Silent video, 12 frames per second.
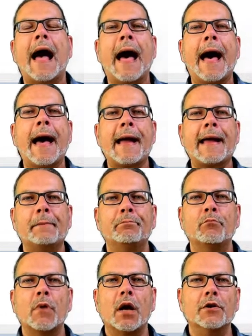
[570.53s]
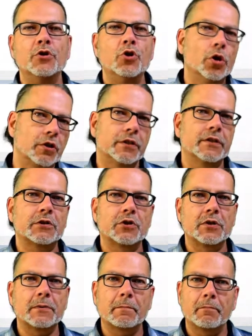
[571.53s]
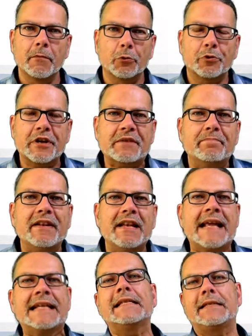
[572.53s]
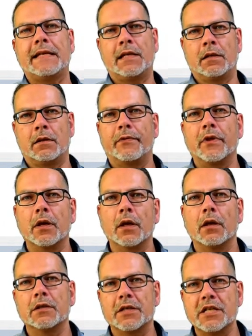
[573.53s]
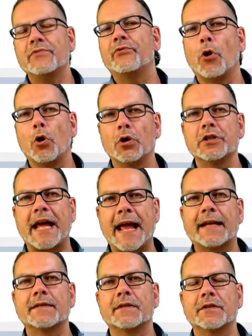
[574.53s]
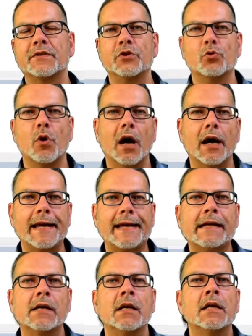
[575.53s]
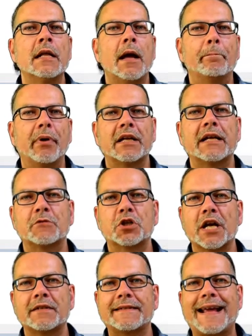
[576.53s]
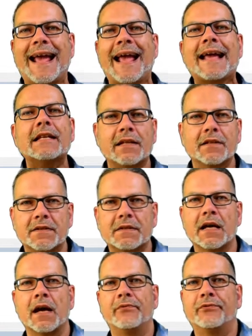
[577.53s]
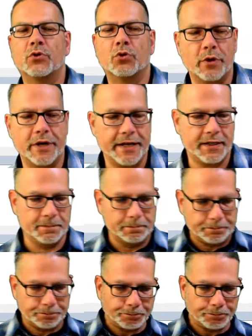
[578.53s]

I'm not replacing the default Access UI, but I'm just adding stuff to it.